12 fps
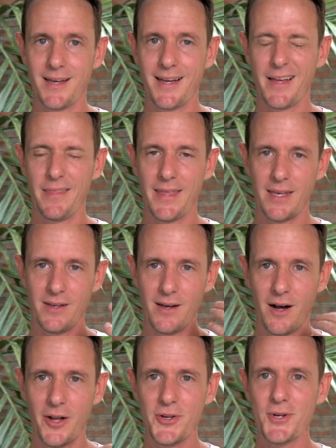that
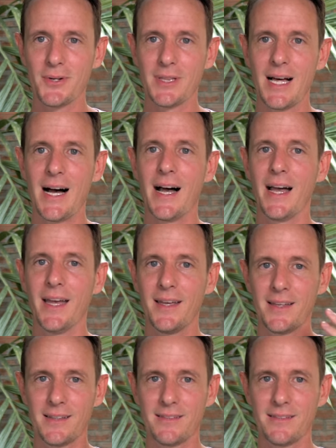underlie